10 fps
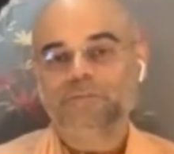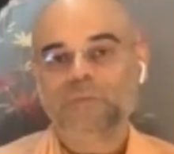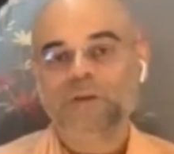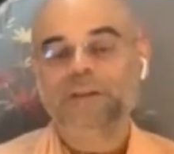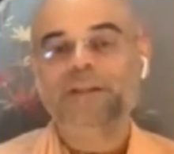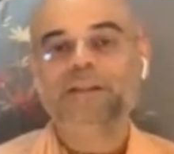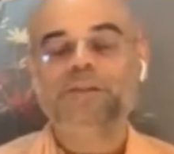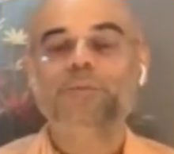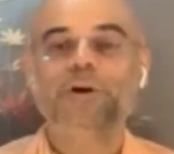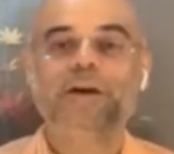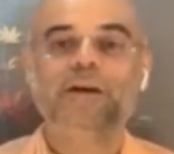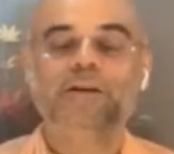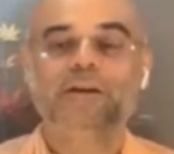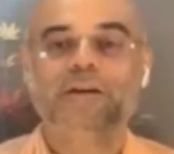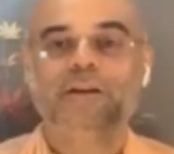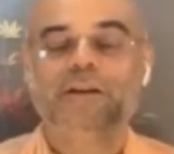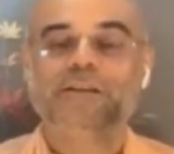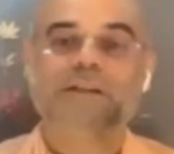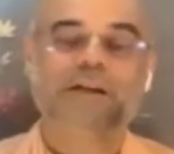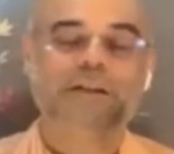Then this boy, he
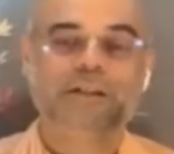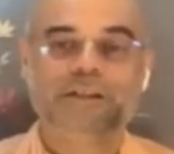started his